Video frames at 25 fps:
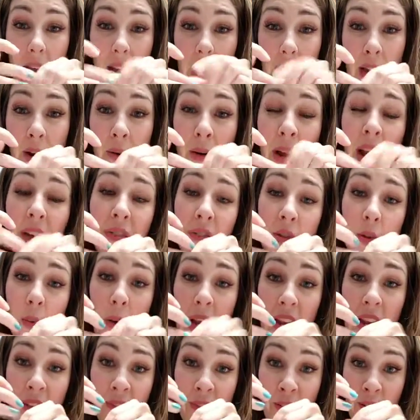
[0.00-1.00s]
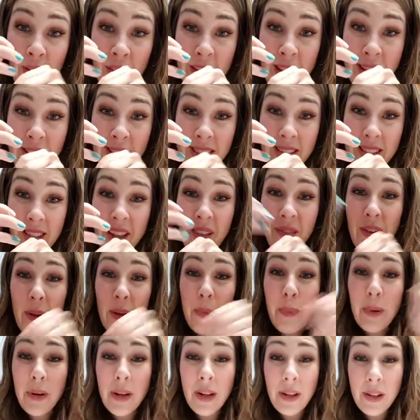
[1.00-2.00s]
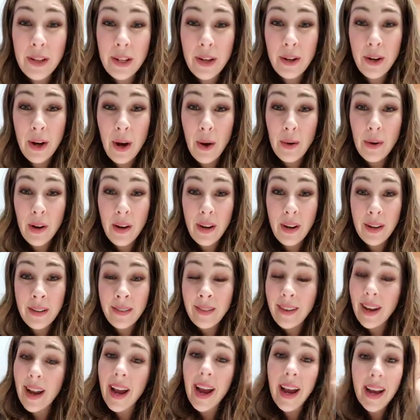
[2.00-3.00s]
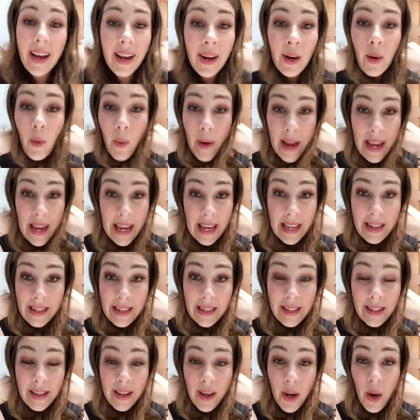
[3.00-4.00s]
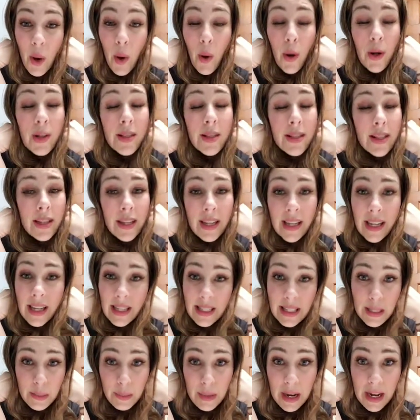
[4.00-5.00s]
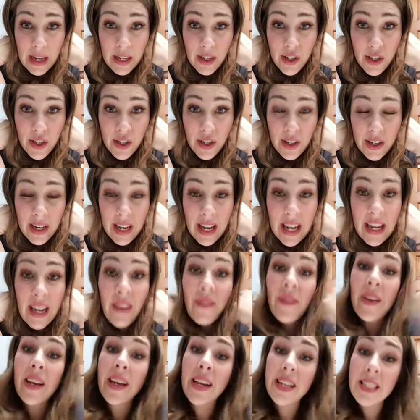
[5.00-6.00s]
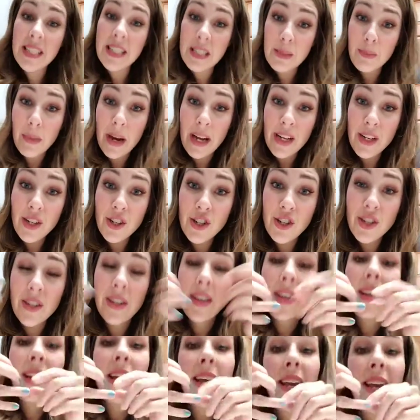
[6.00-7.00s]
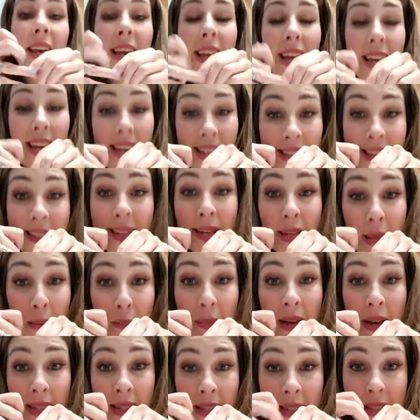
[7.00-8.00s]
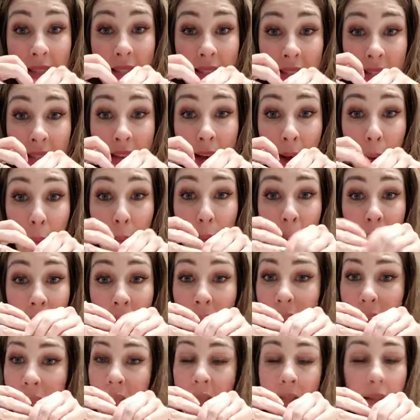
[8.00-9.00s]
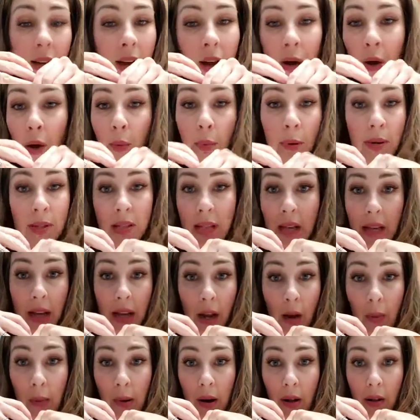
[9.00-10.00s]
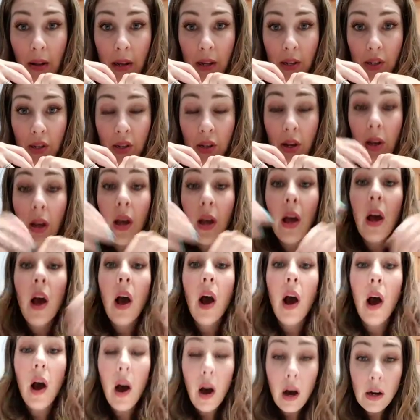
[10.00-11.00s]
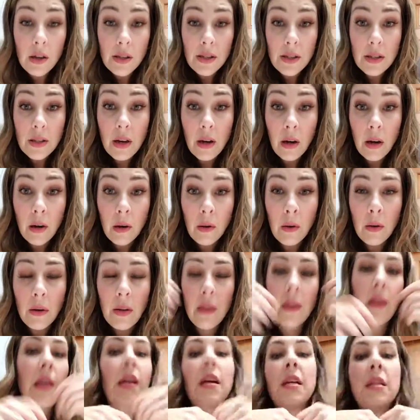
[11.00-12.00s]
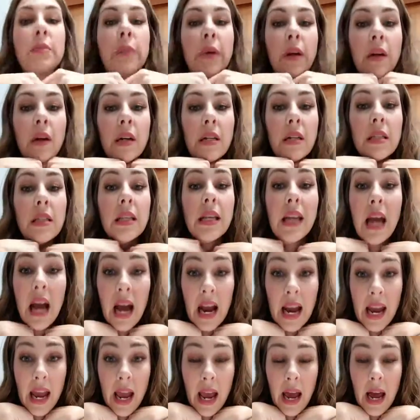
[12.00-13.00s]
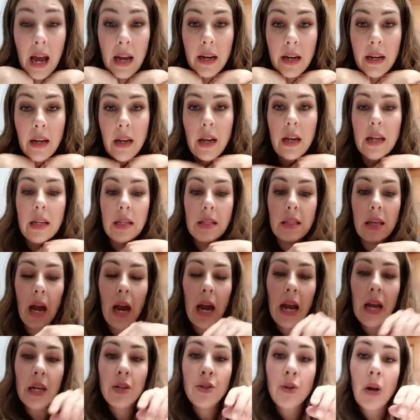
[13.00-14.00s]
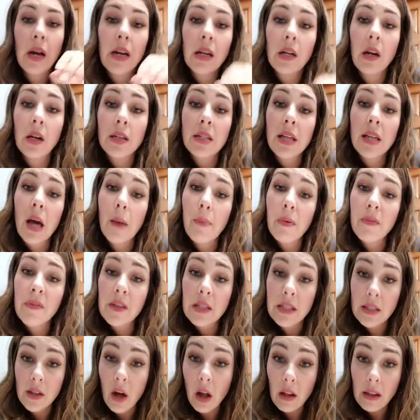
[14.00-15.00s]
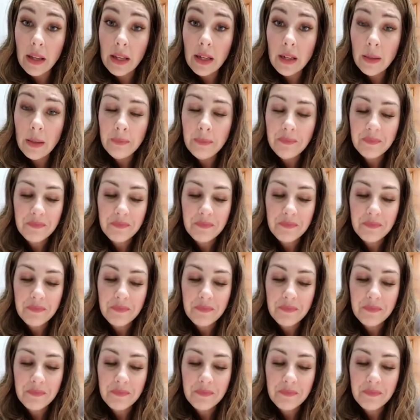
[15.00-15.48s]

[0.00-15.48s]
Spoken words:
I don't have to wait for this. If I put a clear coat on, I gotta wait or it's gonna get smudged. And if it gets smudged, it's gonna mess this up because it's 100% nail polish. Also, the experience that I had is I had tried it on top of a solid